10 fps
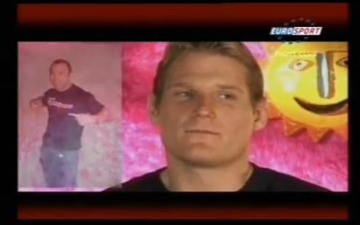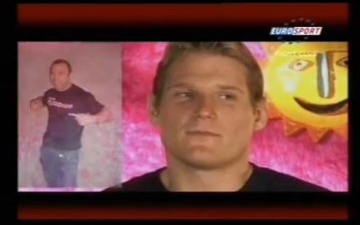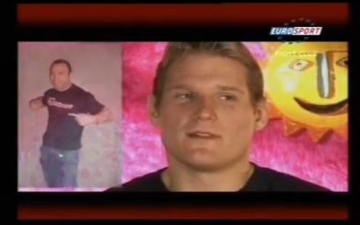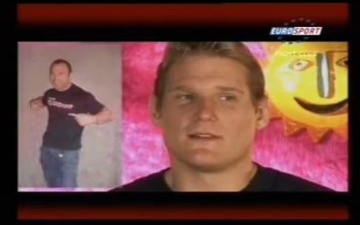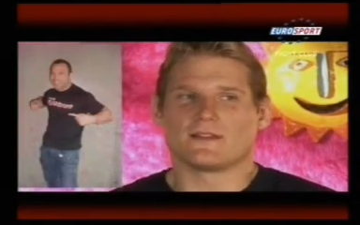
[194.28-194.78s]

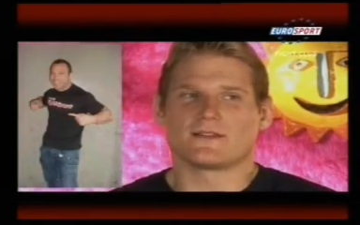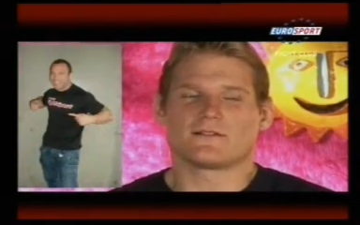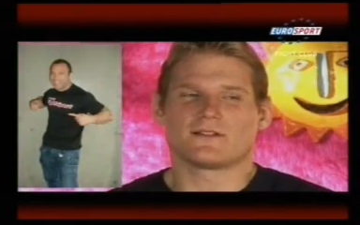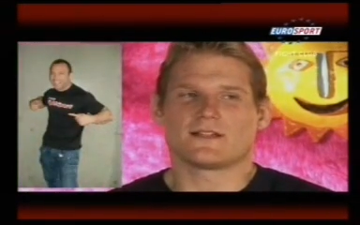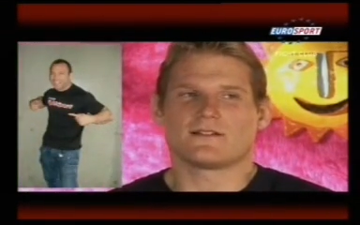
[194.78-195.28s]

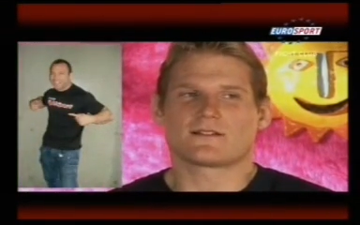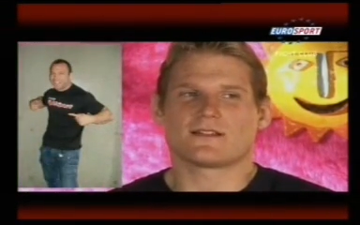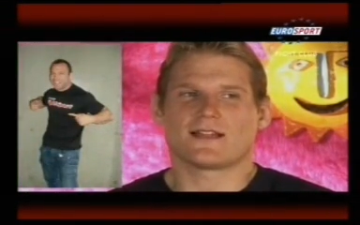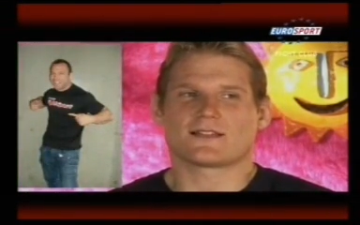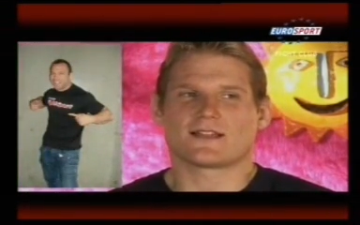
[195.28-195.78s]
Literally looks
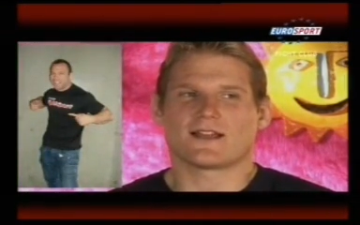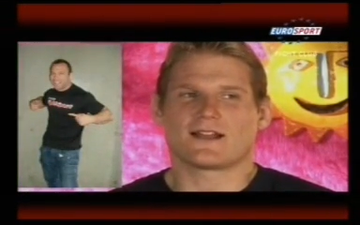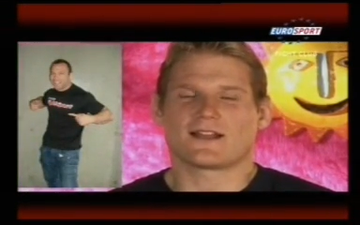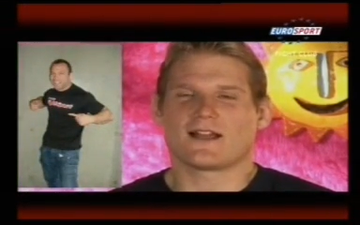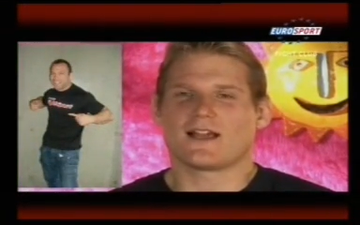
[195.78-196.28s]
like the
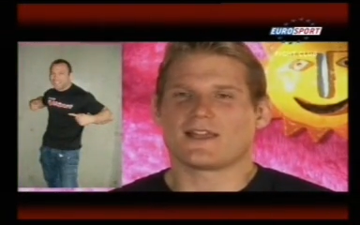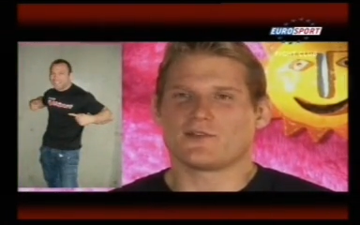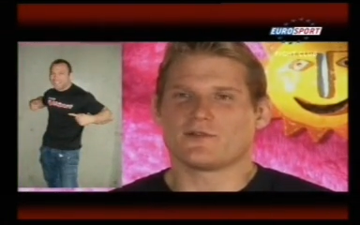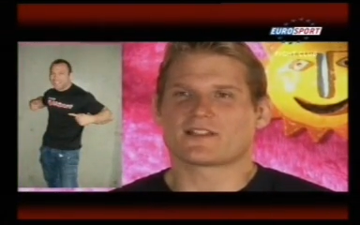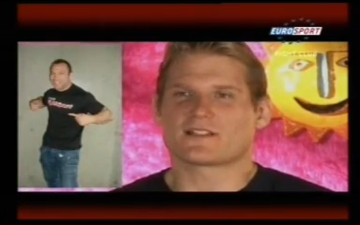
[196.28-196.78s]
kind of guy
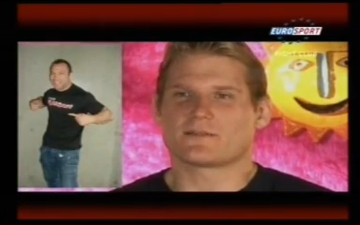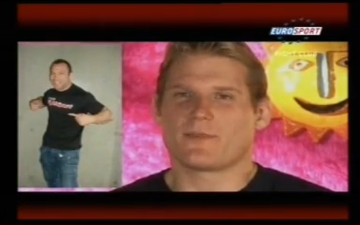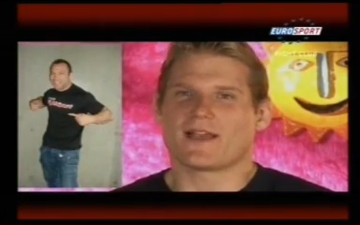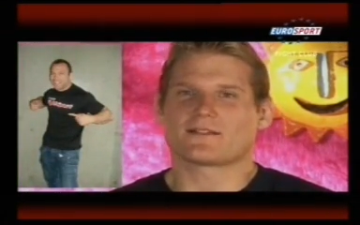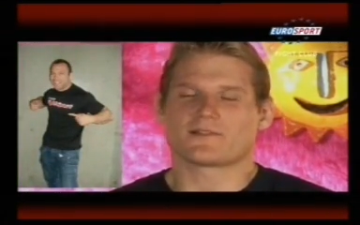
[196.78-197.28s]
you
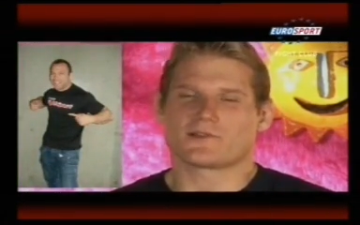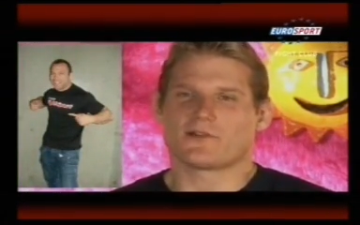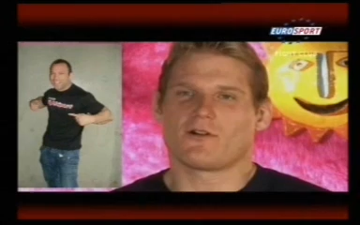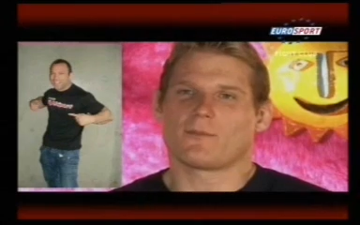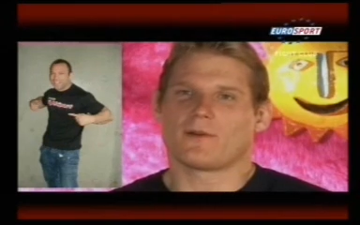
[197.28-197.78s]
expect to
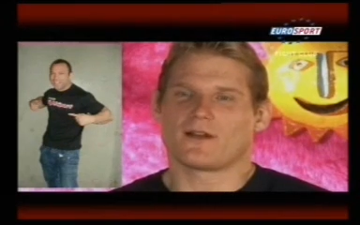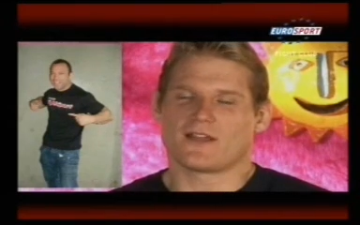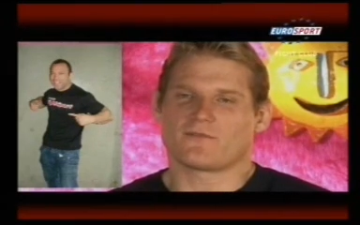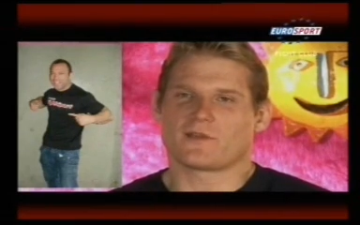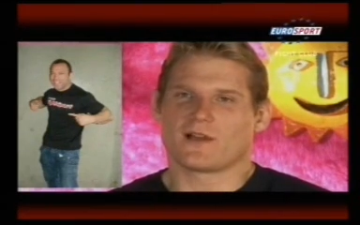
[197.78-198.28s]
show up on
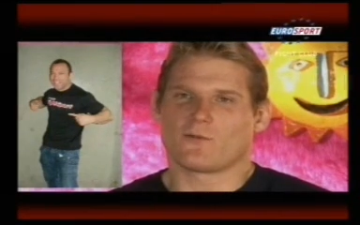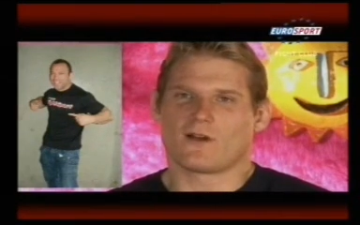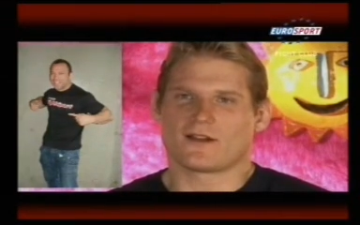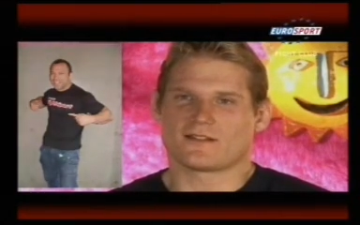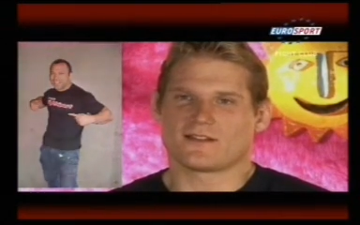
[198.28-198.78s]
FBI
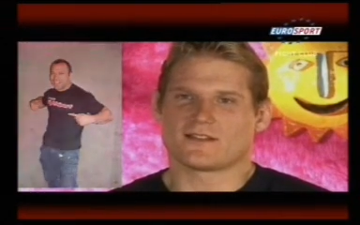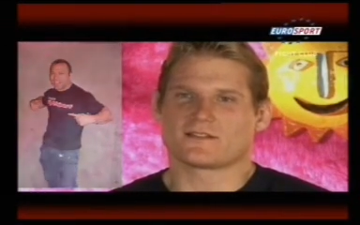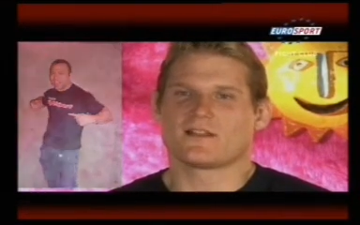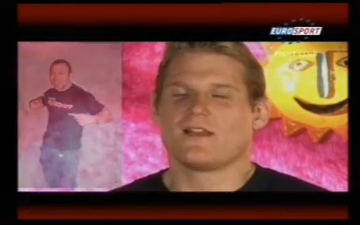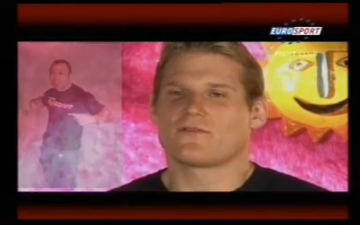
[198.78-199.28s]
wanted
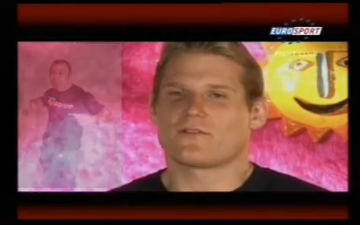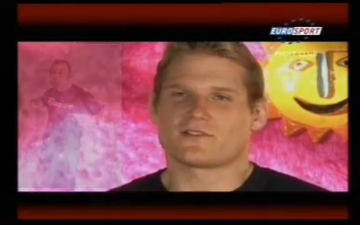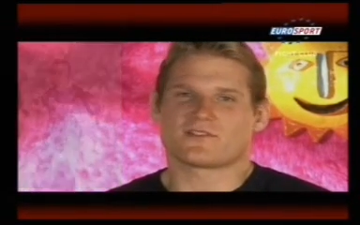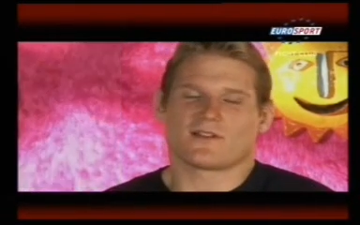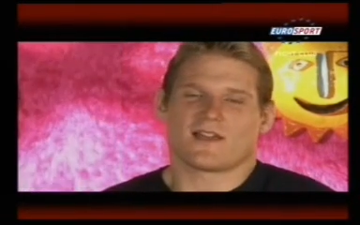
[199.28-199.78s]
list for
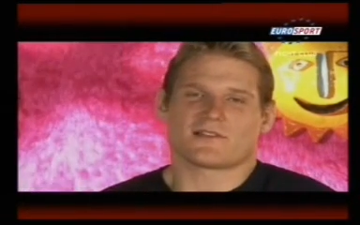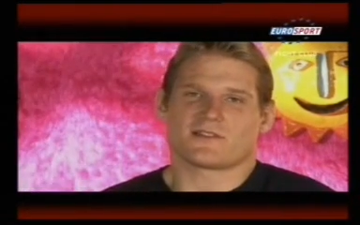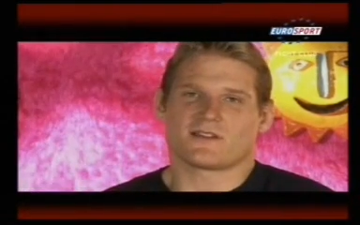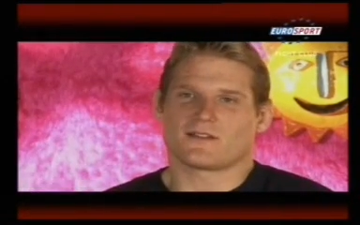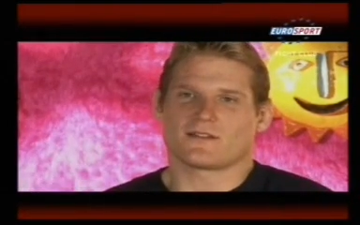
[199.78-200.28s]

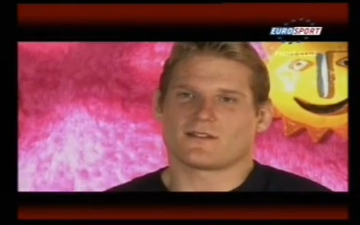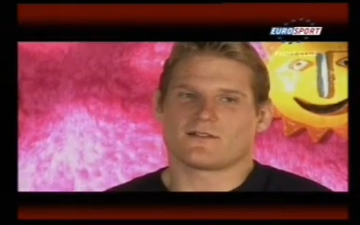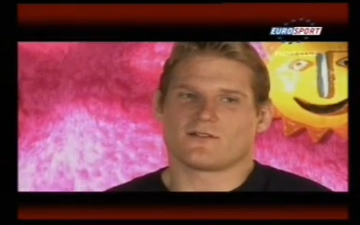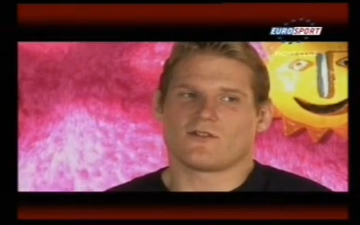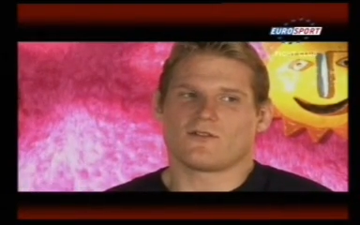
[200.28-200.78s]
stashing, a
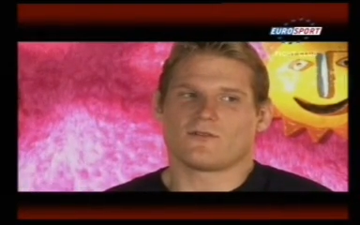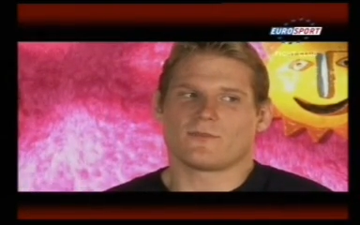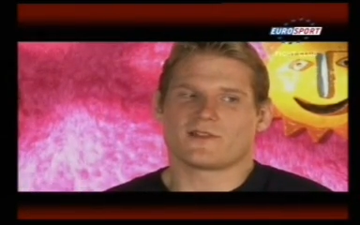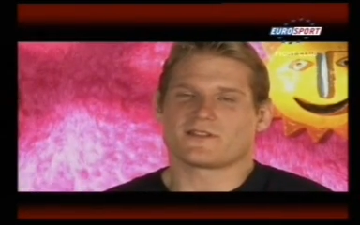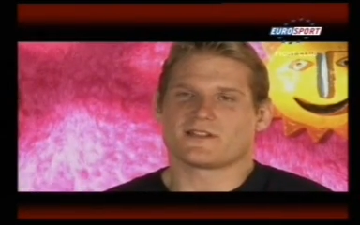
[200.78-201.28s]
whole
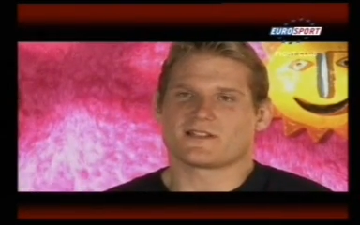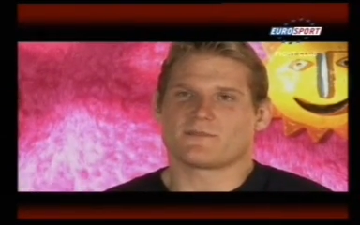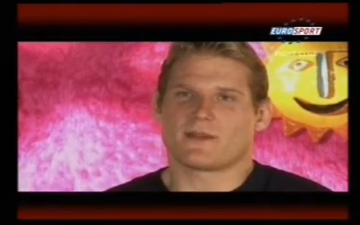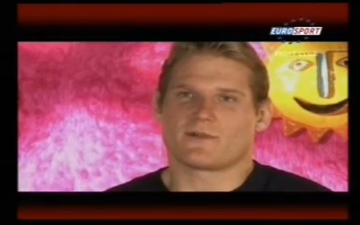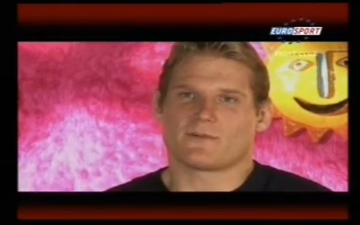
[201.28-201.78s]
bunch of
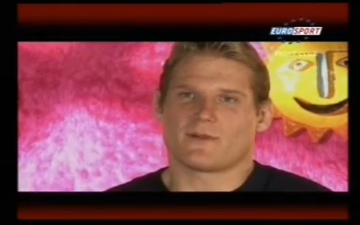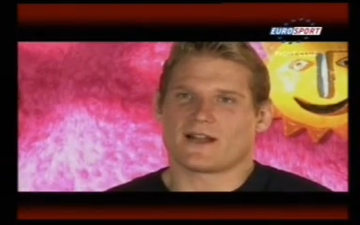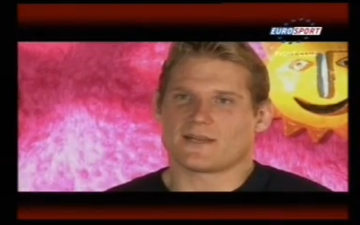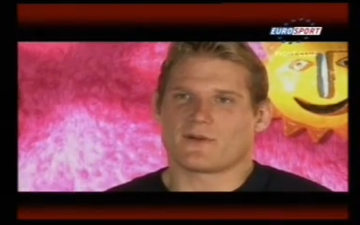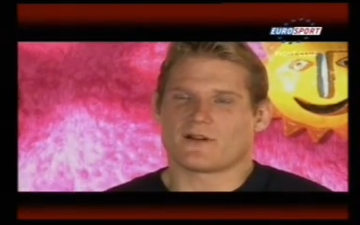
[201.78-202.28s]
dismembered
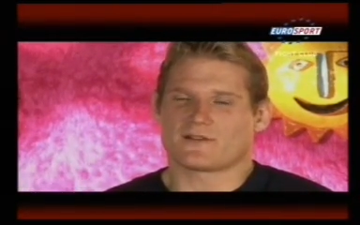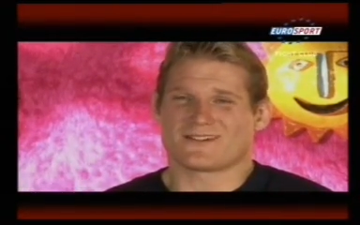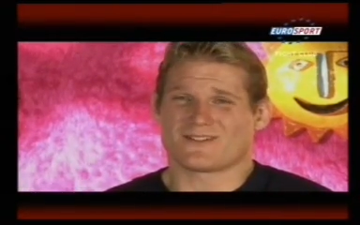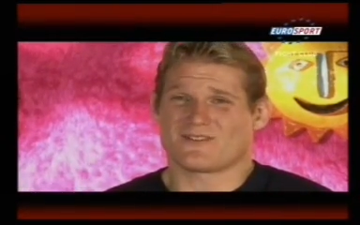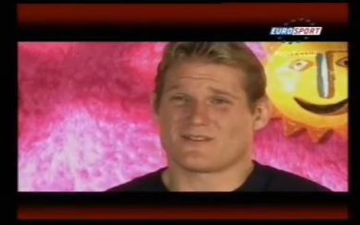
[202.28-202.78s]
body parts
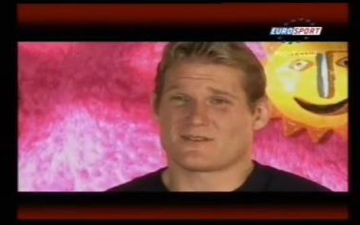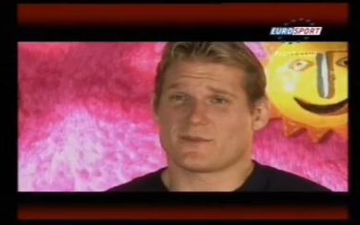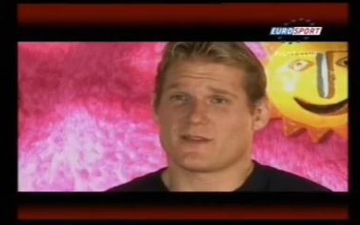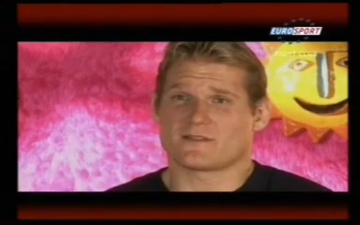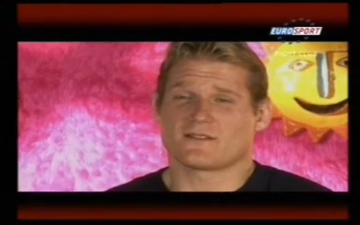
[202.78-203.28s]
in a crawl
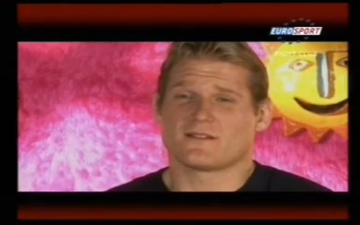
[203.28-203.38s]
space.